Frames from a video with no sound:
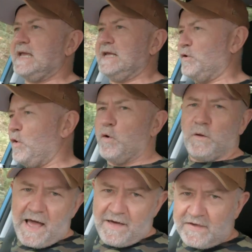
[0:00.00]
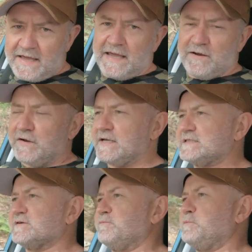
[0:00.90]
in all other
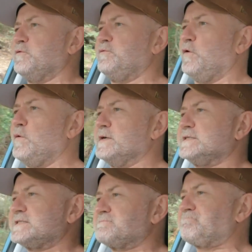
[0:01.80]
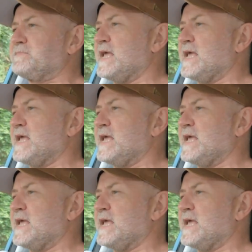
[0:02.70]
areas of performance.